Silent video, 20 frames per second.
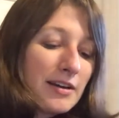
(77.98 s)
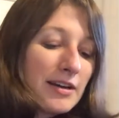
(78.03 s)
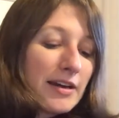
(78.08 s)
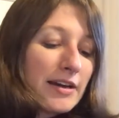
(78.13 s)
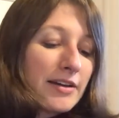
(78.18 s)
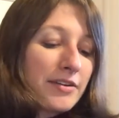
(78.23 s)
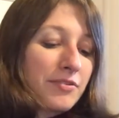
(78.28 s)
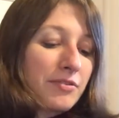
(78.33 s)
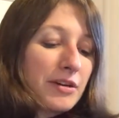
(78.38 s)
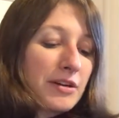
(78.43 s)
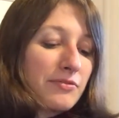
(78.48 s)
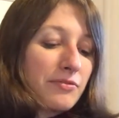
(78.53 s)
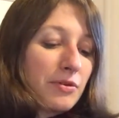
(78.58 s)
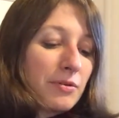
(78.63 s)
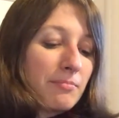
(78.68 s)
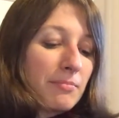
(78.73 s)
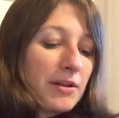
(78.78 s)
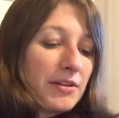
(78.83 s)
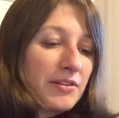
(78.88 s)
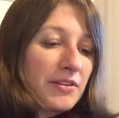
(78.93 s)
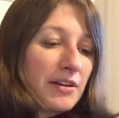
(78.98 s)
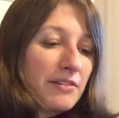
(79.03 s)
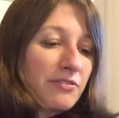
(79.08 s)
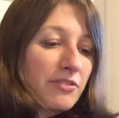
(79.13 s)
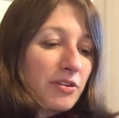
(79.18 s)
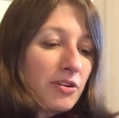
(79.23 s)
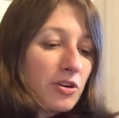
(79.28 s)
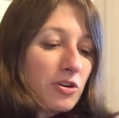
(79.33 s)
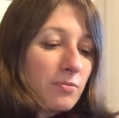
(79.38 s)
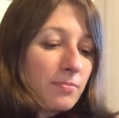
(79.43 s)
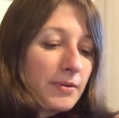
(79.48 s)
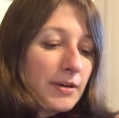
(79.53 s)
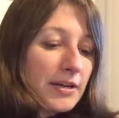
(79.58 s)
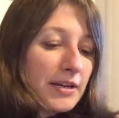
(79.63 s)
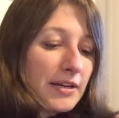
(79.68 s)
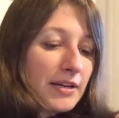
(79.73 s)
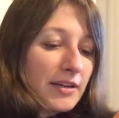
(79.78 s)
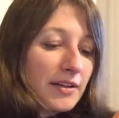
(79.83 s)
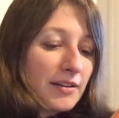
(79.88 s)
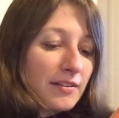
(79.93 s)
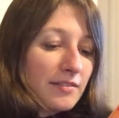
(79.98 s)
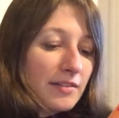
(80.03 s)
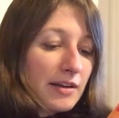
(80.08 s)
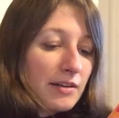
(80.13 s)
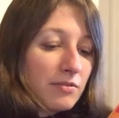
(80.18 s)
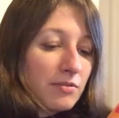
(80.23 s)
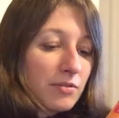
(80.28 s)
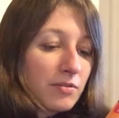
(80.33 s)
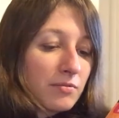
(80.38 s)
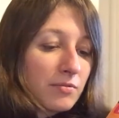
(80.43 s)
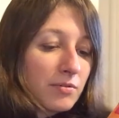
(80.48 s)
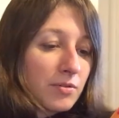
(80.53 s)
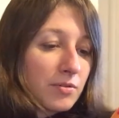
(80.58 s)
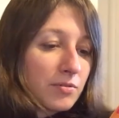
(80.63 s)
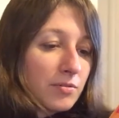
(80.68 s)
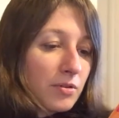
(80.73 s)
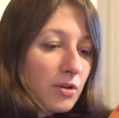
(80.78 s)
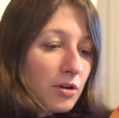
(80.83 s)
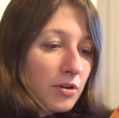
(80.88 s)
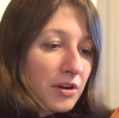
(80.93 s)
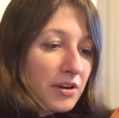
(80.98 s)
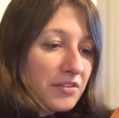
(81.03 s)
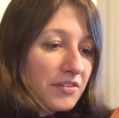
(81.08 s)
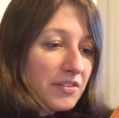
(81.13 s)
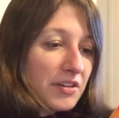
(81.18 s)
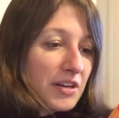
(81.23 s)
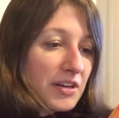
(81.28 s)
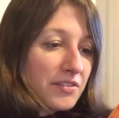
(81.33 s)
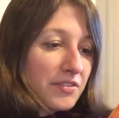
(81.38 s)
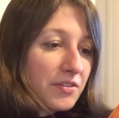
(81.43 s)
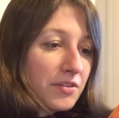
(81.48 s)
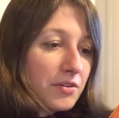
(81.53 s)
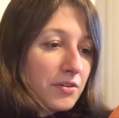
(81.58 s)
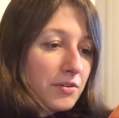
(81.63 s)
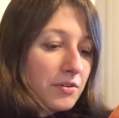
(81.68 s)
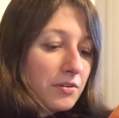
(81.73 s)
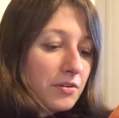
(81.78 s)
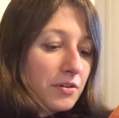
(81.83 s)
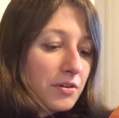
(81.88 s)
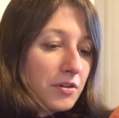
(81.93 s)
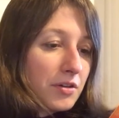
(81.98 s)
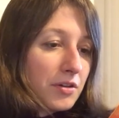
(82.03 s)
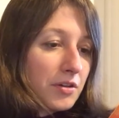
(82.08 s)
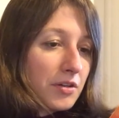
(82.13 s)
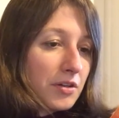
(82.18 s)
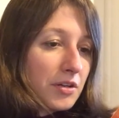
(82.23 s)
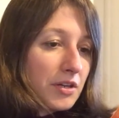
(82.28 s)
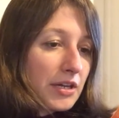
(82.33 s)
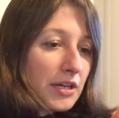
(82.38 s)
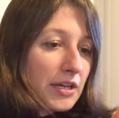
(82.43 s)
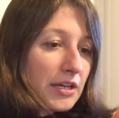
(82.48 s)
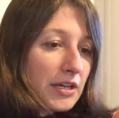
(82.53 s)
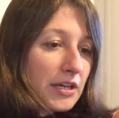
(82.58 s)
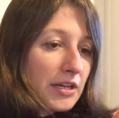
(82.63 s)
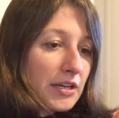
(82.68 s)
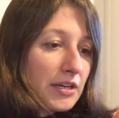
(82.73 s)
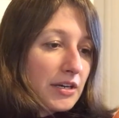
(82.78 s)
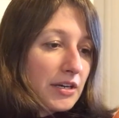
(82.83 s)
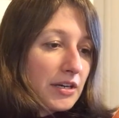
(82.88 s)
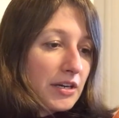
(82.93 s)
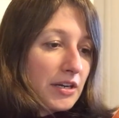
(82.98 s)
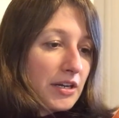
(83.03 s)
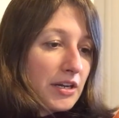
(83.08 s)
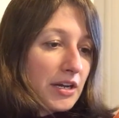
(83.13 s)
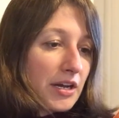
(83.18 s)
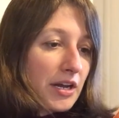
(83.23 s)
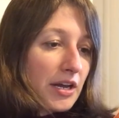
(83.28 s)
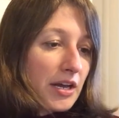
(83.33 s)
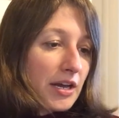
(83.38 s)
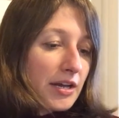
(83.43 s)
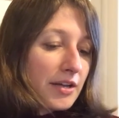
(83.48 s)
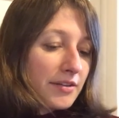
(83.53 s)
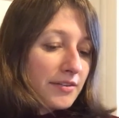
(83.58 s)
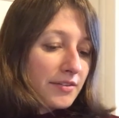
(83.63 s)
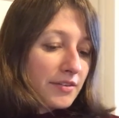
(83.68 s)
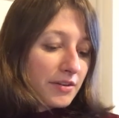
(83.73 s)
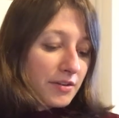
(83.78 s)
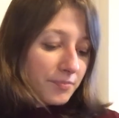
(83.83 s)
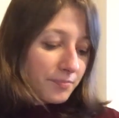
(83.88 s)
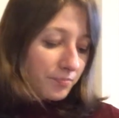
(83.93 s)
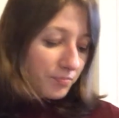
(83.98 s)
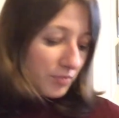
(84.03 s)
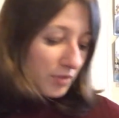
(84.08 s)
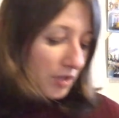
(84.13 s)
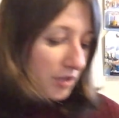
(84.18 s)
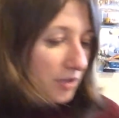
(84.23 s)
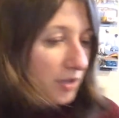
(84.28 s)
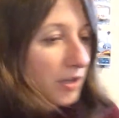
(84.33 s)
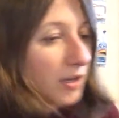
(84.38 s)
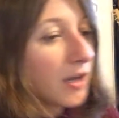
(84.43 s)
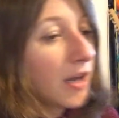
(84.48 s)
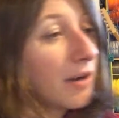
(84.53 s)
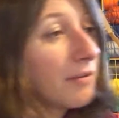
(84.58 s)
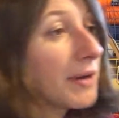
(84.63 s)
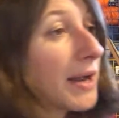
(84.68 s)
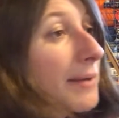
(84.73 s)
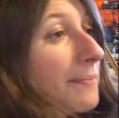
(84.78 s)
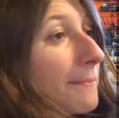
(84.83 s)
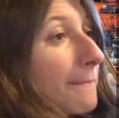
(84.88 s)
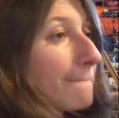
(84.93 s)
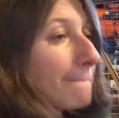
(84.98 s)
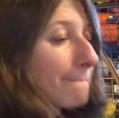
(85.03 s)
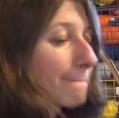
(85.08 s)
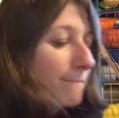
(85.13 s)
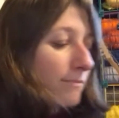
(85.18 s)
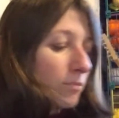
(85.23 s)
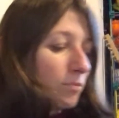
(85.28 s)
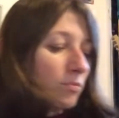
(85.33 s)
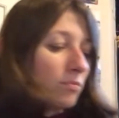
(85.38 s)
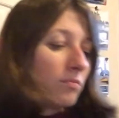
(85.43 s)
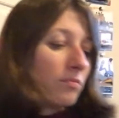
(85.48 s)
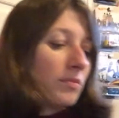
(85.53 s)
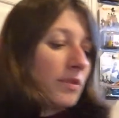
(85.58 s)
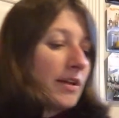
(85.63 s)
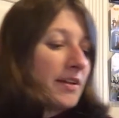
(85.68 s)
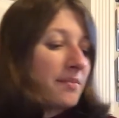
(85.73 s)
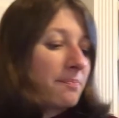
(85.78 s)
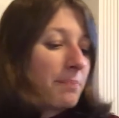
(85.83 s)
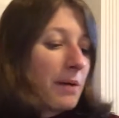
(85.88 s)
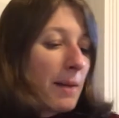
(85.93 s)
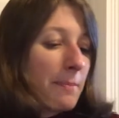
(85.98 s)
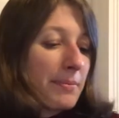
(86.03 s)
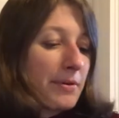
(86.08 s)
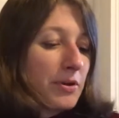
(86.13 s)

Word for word: Yeah, twenty-four months after opening is how long it stays good, and yeah, so, all right, let's pop